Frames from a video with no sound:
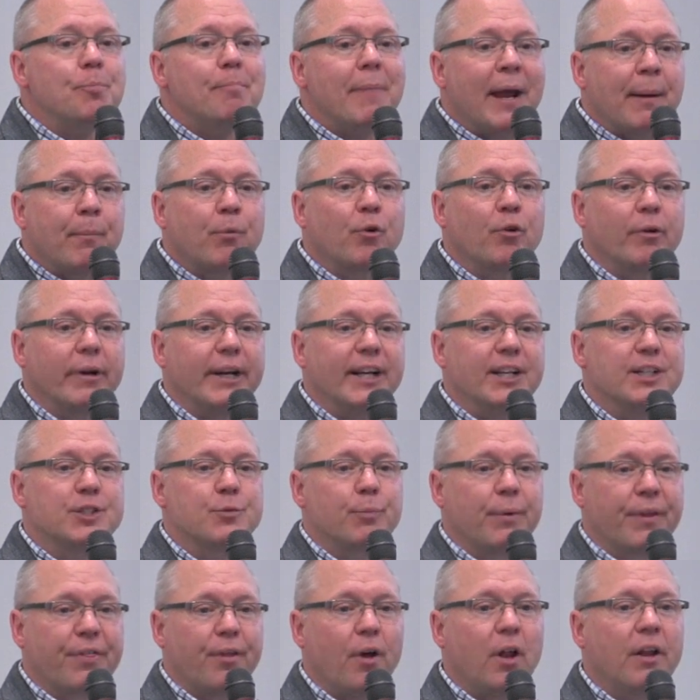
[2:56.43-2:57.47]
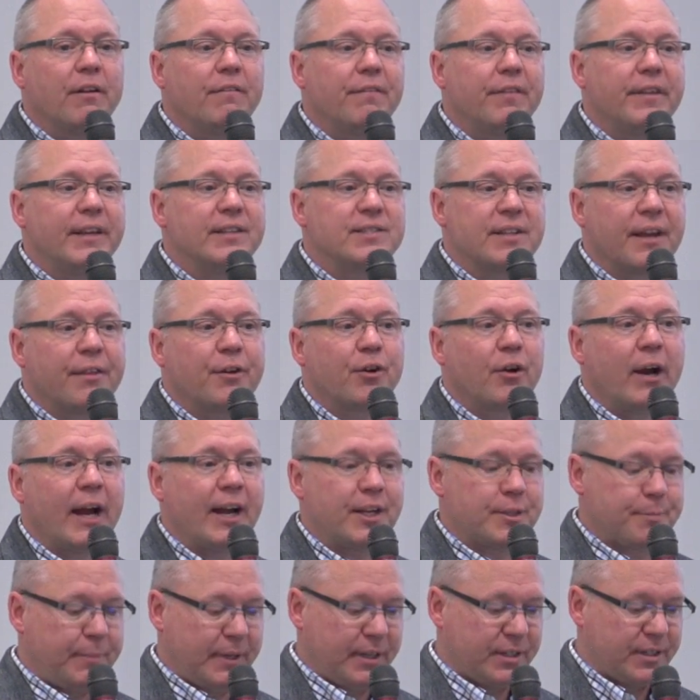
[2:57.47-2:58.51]
memories with all of these other
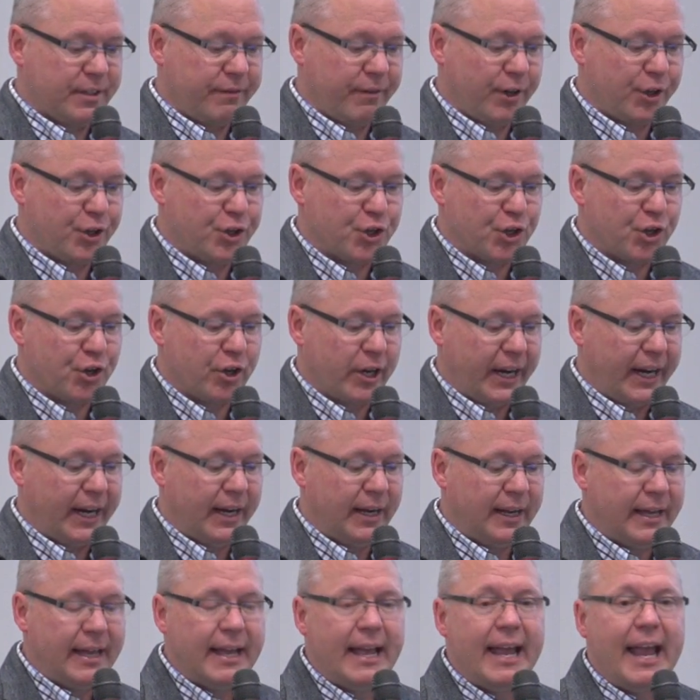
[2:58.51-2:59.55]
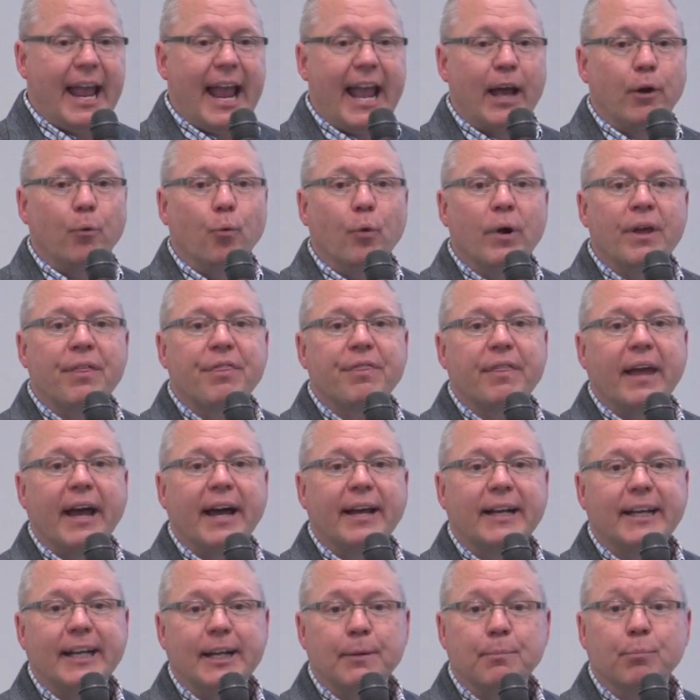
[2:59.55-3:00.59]
aspects of our journey, and with
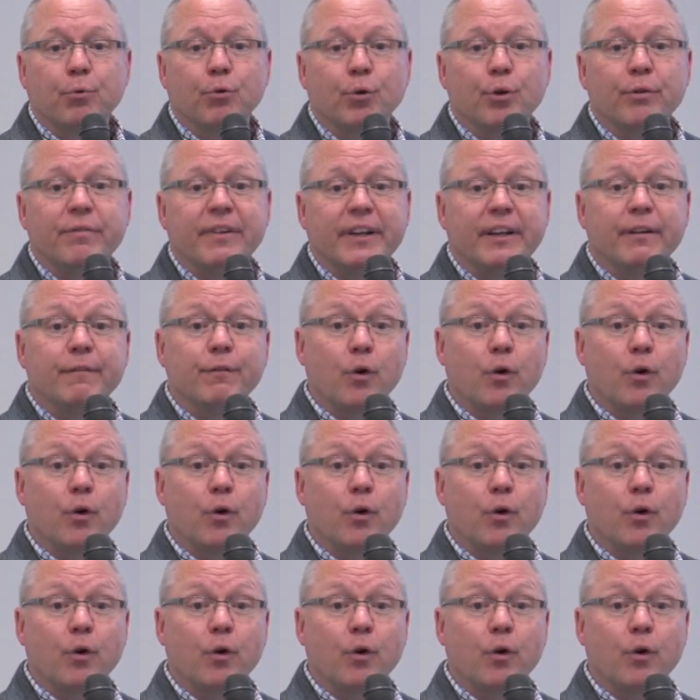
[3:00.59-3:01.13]
that, improving